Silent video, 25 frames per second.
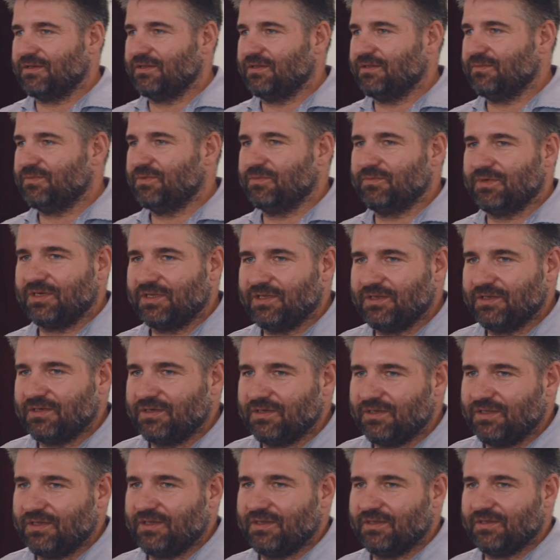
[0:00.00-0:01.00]
change
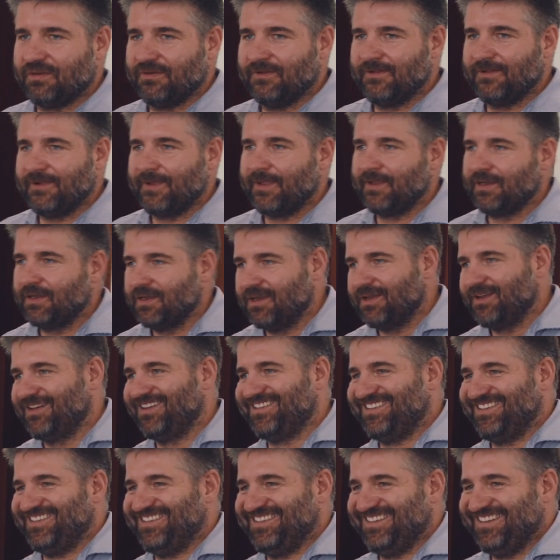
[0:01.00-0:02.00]
instrument.
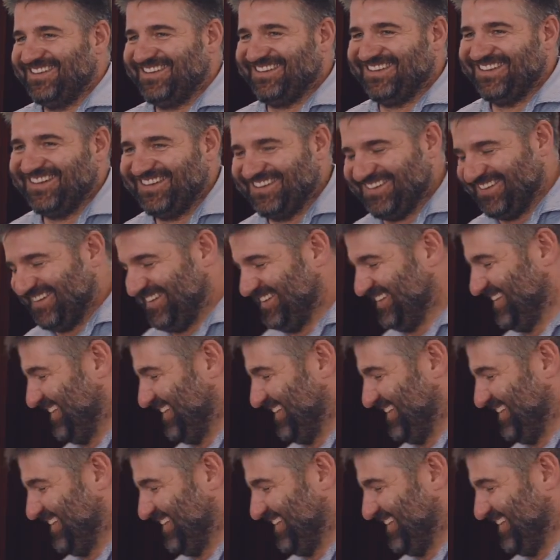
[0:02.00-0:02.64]
Each set